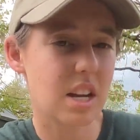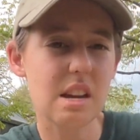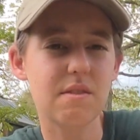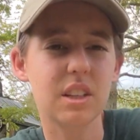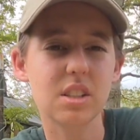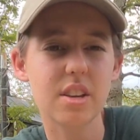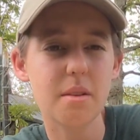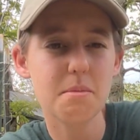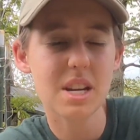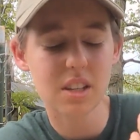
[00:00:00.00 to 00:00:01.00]
evening
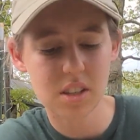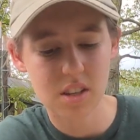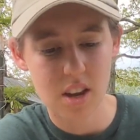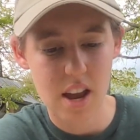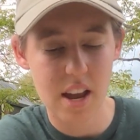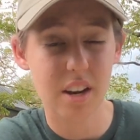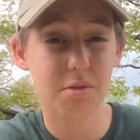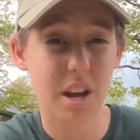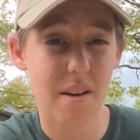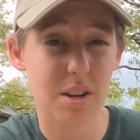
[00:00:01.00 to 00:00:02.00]
sun mix, and if
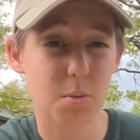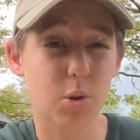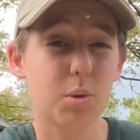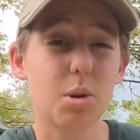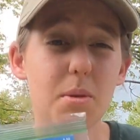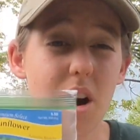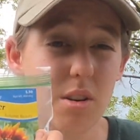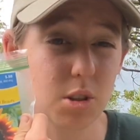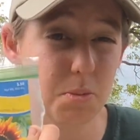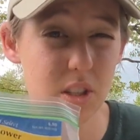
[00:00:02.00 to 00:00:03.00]
we have any more room,
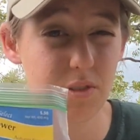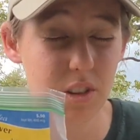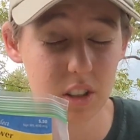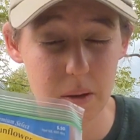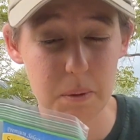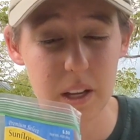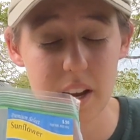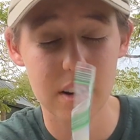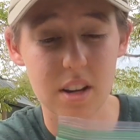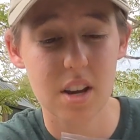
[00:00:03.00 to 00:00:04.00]
I'll specifically
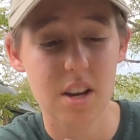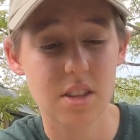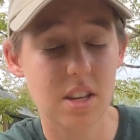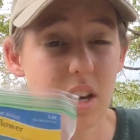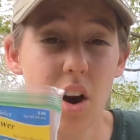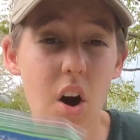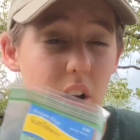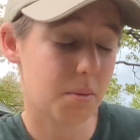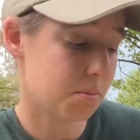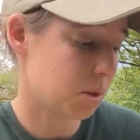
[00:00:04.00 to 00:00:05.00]
plant the
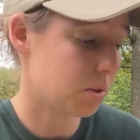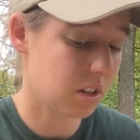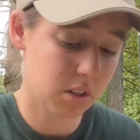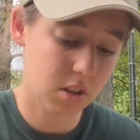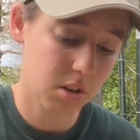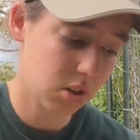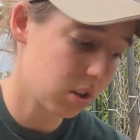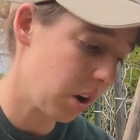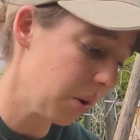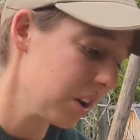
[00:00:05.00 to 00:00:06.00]
autumn beauties.
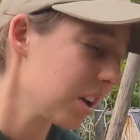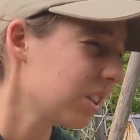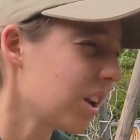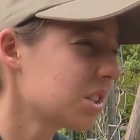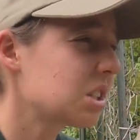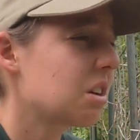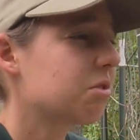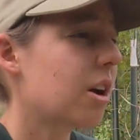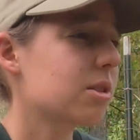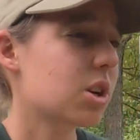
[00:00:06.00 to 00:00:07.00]
So lots of
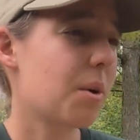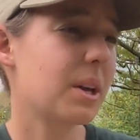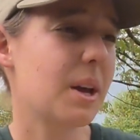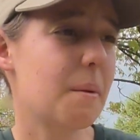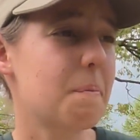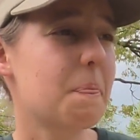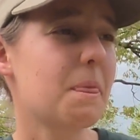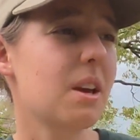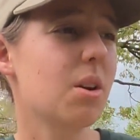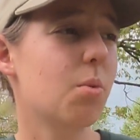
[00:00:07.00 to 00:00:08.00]
sunflowers going in.
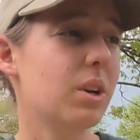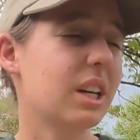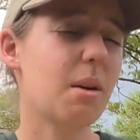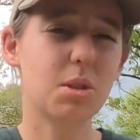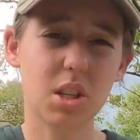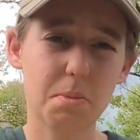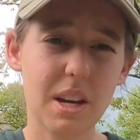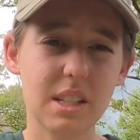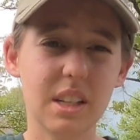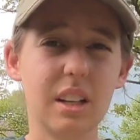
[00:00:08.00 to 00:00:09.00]
When it comes to
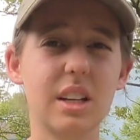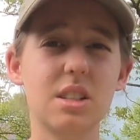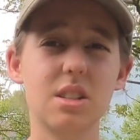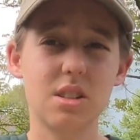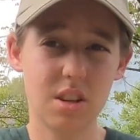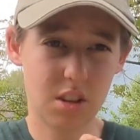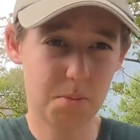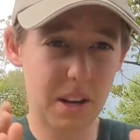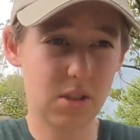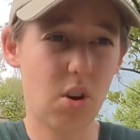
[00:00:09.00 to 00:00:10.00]
spacing, I like to
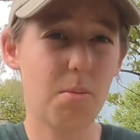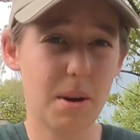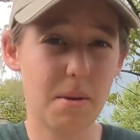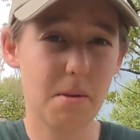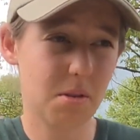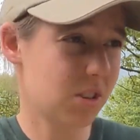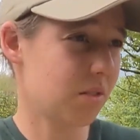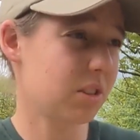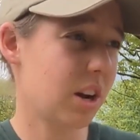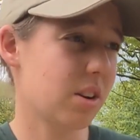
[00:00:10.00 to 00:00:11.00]
space all my
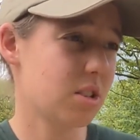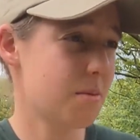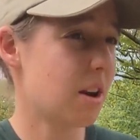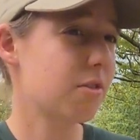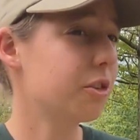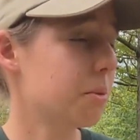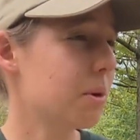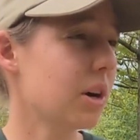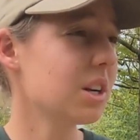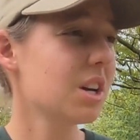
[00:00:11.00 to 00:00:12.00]
sunflowers about a foot
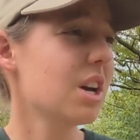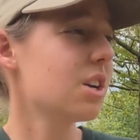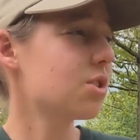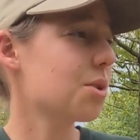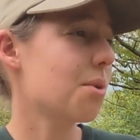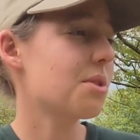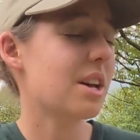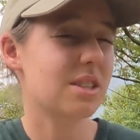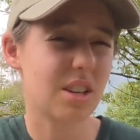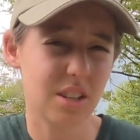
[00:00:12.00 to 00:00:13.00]
apart, so
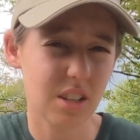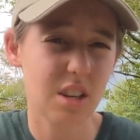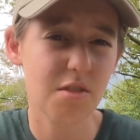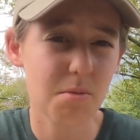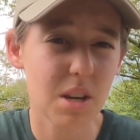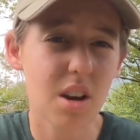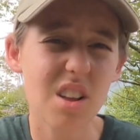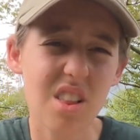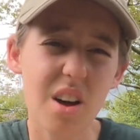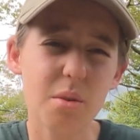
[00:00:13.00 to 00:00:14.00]
that doesn't leave me a
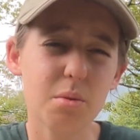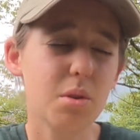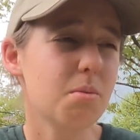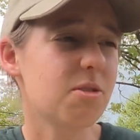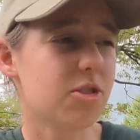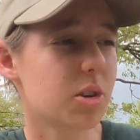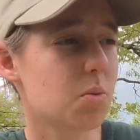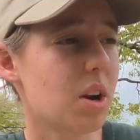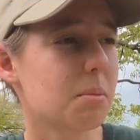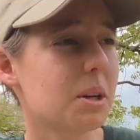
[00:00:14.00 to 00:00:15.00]
lot of room for
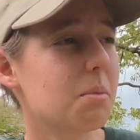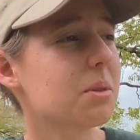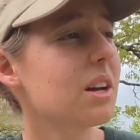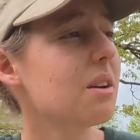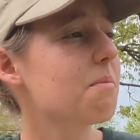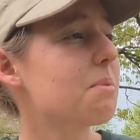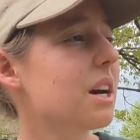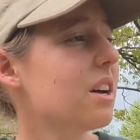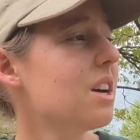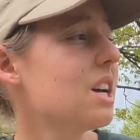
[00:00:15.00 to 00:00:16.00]
what I'm gonna plant,
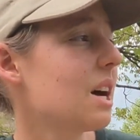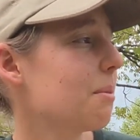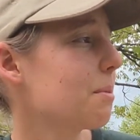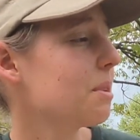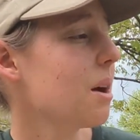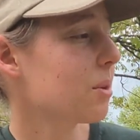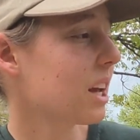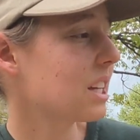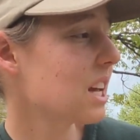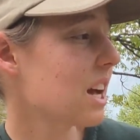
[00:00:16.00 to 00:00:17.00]
but I'm gonna plant what I
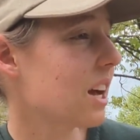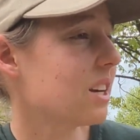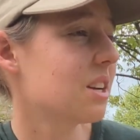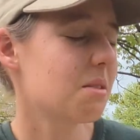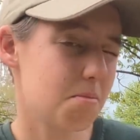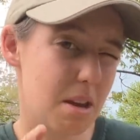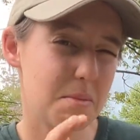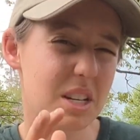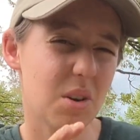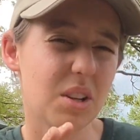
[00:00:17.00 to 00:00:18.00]
can,
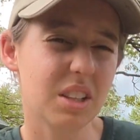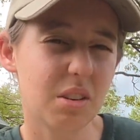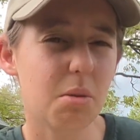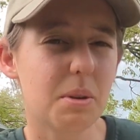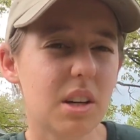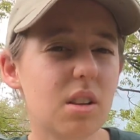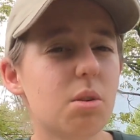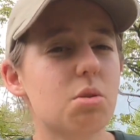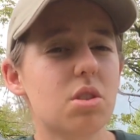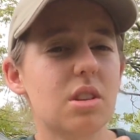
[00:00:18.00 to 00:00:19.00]
maybe go a little bit
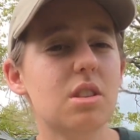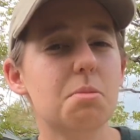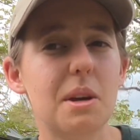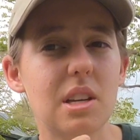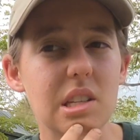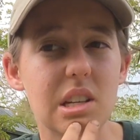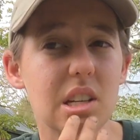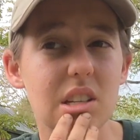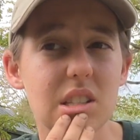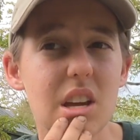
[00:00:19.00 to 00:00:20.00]
closer in spacing,
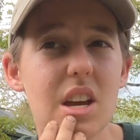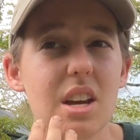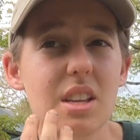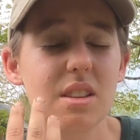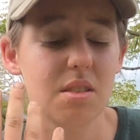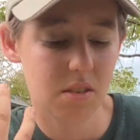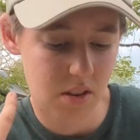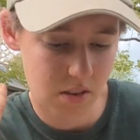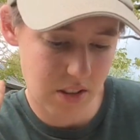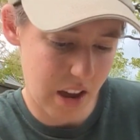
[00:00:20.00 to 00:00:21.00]
because
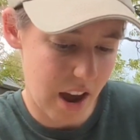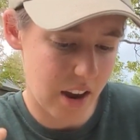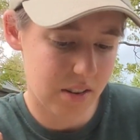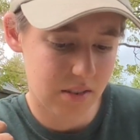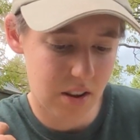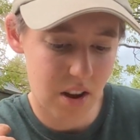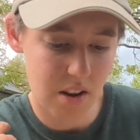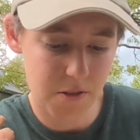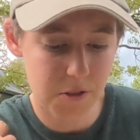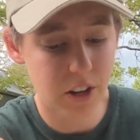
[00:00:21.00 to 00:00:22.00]
yeah, a
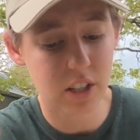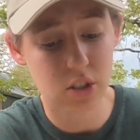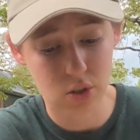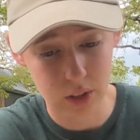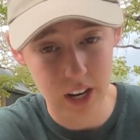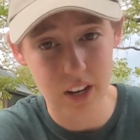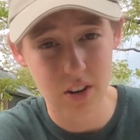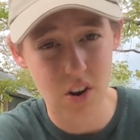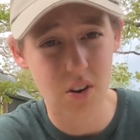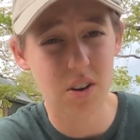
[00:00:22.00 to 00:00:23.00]
foot is great and
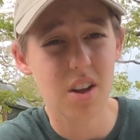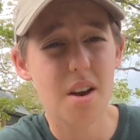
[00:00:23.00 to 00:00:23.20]
all,